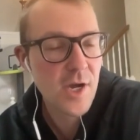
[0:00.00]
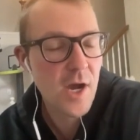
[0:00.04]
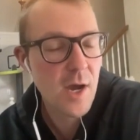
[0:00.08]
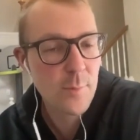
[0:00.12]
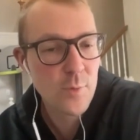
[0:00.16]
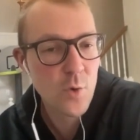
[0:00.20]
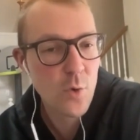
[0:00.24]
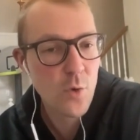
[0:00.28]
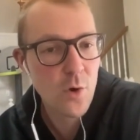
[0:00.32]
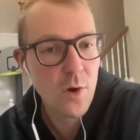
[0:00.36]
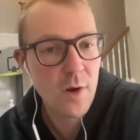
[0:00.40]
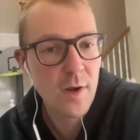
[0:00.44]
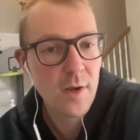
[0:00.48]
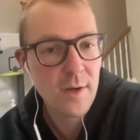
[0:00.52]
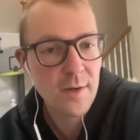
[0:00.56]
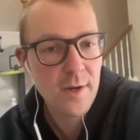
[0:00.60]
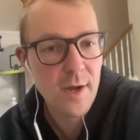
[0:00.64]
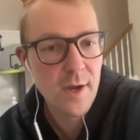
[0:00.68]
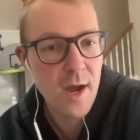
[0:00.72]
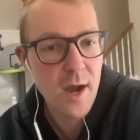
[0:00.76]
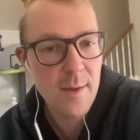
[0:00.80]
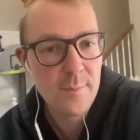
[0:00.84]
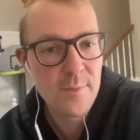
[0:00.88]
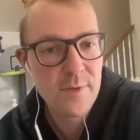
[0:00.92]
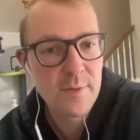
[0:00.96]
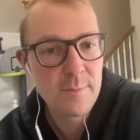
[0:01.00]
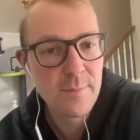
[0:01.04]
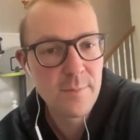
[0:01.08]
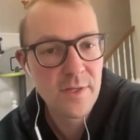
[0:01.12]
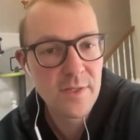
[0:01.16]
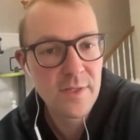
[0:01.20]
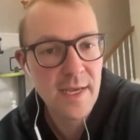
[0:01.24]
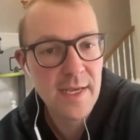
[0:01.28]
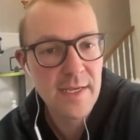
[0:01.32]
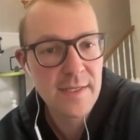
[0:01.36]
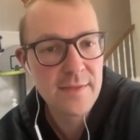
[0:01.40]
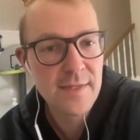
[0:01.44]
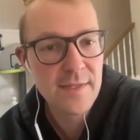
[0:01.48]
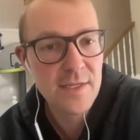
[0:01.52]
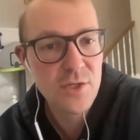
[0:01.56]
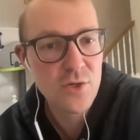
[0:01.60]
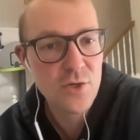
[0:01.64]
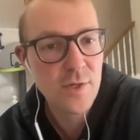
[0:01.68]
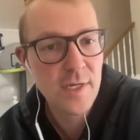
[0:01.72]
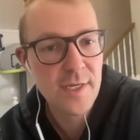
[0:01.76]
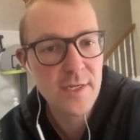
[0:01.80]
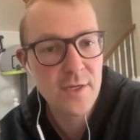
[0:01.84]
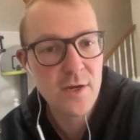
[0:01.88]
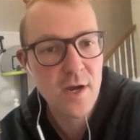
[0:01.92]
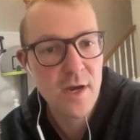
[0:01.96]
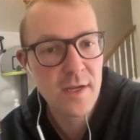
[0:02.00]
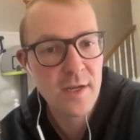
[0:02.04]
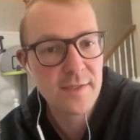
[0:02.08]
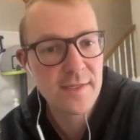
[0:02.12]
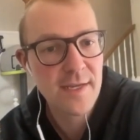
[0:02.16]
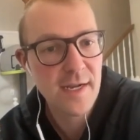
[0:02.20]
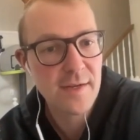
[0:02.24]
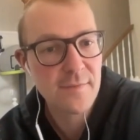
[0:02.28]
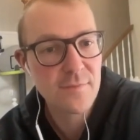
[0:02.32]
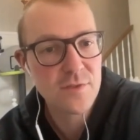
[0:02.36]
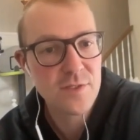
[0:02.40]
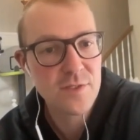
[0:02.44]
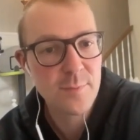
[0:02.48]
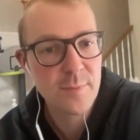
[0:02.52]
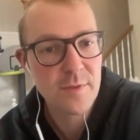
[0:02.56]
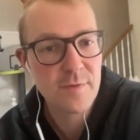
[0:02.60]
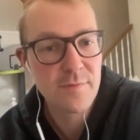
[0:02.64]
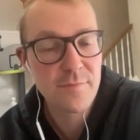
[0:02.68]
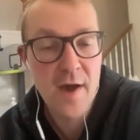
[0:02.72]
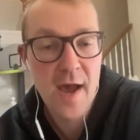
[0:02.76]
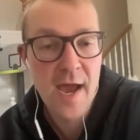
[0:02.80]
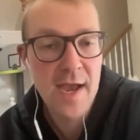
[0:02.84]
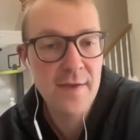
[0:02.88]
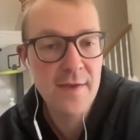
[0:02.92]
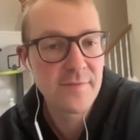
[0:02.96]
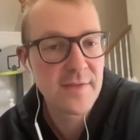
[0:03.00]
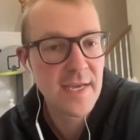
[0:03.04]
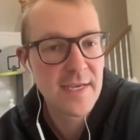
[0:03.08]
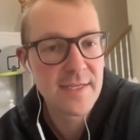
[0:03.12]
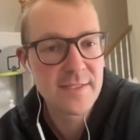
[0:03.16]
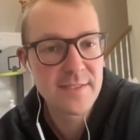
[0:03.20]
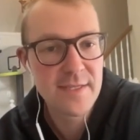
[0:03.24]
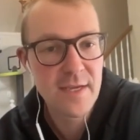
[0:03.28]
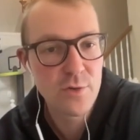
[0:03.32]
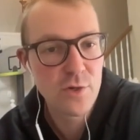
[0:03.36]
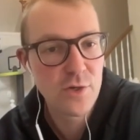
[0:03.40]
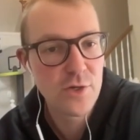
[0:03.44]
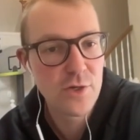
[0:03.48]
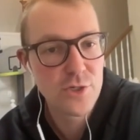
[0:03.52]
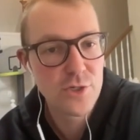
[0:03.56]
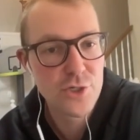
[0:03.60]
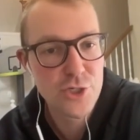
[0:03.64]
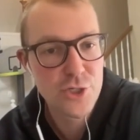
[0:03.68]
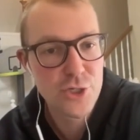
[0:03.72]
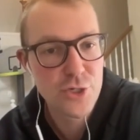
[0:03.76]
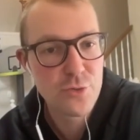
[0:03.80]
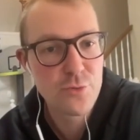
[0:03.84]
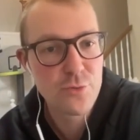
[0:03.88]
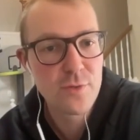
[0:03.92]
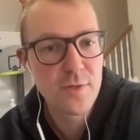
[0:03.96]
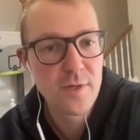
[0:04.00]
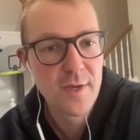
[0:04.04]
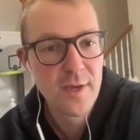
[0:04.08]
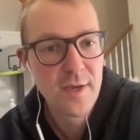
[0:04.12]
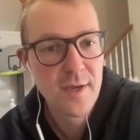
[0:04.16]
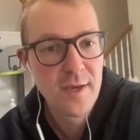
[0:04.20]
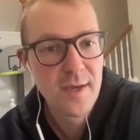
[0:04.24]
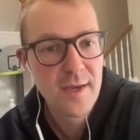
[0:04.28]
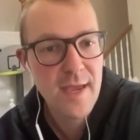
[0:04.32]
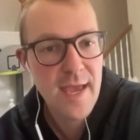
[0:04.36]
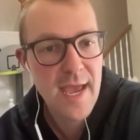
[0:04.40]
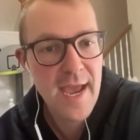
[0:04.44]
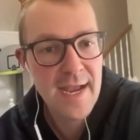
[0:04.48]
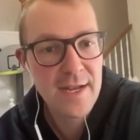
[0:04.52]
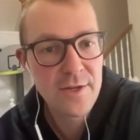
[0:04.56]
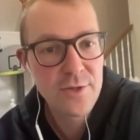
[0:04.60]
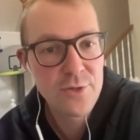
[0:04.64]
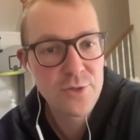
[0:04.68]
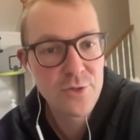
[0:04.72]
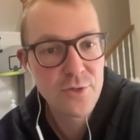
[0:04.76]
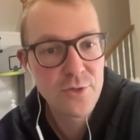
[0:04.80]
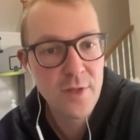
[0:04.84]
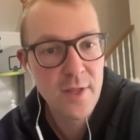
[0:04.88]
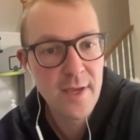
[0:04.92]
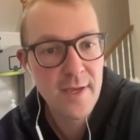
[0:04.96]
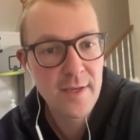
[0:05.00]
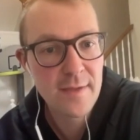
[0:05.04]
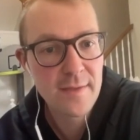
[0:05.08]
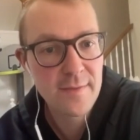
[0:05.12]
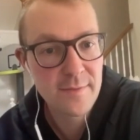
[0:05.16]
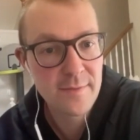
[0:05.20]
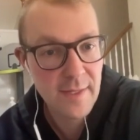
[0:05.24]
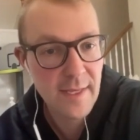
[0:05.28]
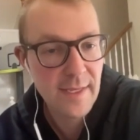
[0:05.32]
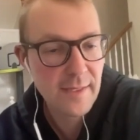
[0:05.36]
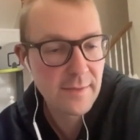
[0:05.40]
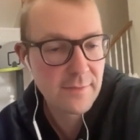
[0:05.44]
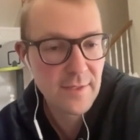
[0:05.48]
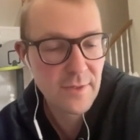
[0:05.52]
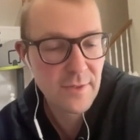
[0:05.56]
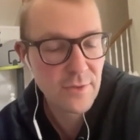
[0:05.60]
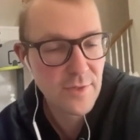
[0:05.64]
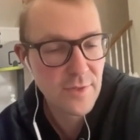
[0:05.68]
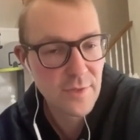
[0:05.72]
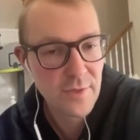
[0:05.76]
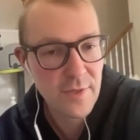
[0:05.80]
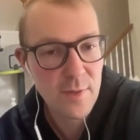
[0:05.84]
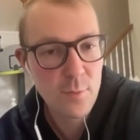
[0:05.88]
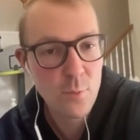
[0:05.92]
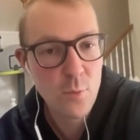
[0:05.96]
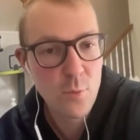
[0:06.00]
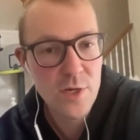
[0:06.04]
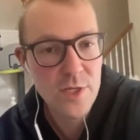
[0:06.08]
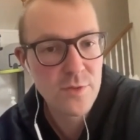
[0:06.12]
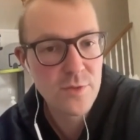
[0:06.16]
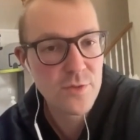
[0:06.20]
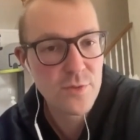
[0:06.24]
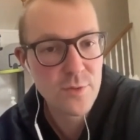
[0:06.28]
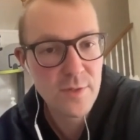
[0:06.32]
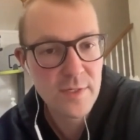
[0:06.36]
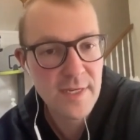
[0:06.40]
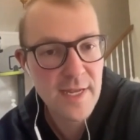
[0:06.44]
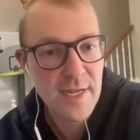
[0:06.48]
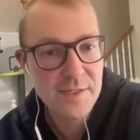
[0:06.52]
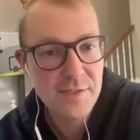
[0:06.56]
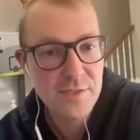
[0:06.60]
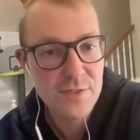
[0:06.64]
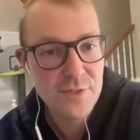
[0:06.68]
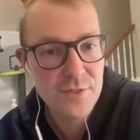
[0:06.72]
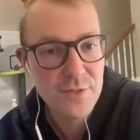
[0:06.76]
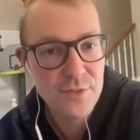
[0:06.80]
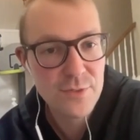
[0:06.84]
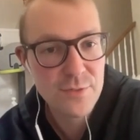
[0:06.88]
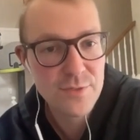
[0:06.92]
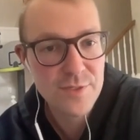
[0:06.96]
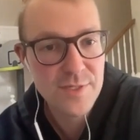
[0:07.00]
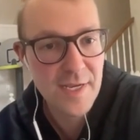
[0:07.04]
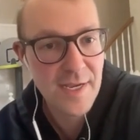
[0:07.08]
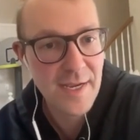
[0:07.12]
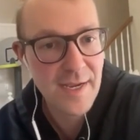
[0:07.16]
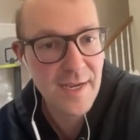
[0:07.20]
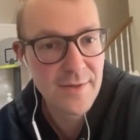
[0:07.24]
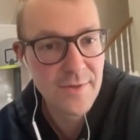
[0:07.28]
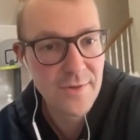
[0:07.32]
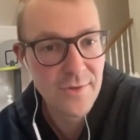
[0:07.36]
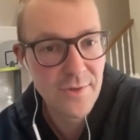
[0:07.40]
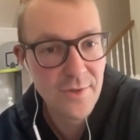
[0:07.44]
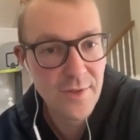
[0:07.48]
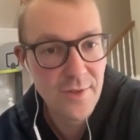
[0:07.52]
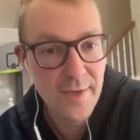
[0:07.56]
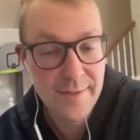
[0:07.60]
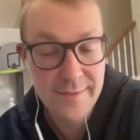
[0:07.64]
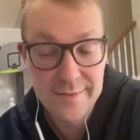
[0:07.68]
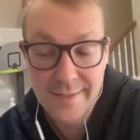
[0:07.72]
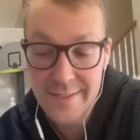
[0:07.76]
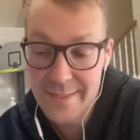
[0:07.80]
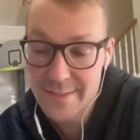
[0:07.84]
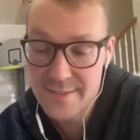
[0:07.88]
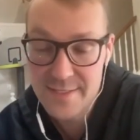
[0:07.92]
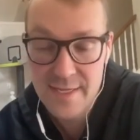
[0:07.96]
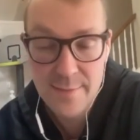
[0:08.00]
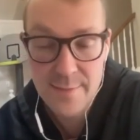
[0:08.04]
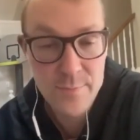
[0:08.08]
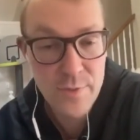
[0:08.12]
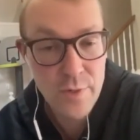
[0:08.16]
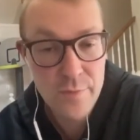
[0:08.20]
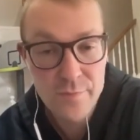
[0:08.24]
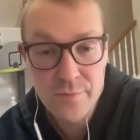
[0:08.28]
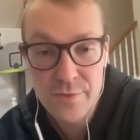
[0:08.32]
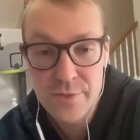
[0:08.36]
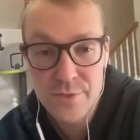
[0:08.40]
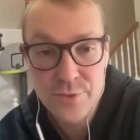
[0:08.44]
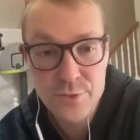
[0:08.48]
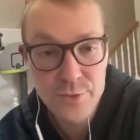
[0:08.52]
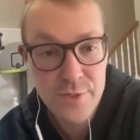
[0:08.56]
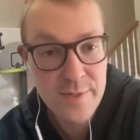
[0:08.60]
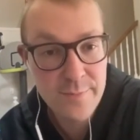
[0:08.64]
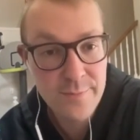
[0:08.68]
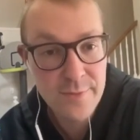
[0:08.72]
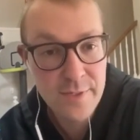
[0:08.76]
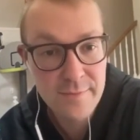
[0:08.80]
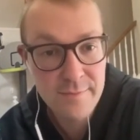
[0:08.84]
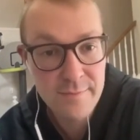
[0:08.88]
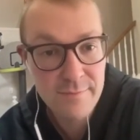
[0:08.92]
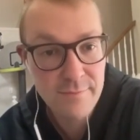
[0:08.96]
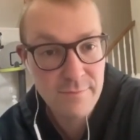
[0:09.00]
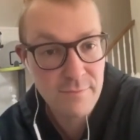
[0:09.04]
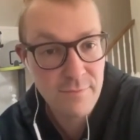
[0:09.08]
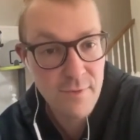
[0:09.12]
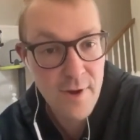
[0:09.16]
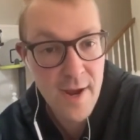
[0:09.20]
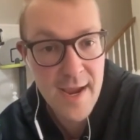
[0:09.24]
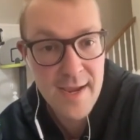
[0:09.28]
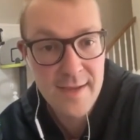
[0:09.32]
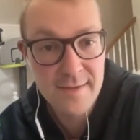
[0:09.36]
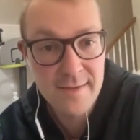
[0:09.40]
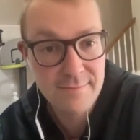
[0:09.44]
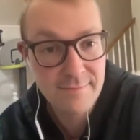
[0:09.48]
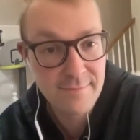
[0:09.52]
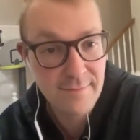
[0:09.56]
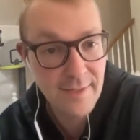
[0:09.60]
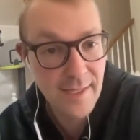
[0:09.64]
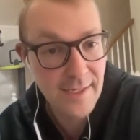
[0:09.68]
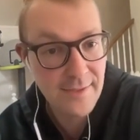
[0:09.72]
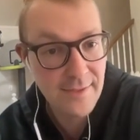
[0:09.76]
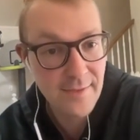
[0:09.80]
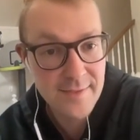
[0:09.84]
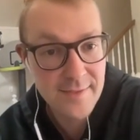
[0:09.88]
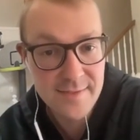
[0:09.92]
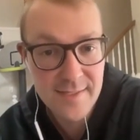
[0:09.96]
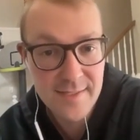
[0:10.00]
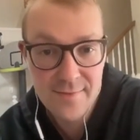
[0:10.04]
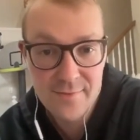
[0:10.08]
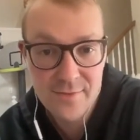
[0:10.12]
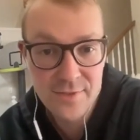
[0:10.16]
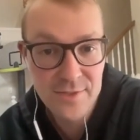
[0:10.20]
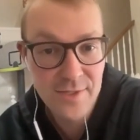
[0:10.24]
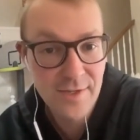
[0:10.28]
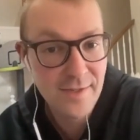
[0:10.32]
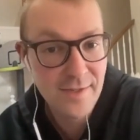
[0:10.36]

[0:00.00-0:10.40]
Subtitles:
or common, but like you'll get contacted for something 5 days out on a shoot. And you're like literally like, what are you doing next Tuesday? And you're like, yeah, send me over the treatment. Rate. Like, let's have a look.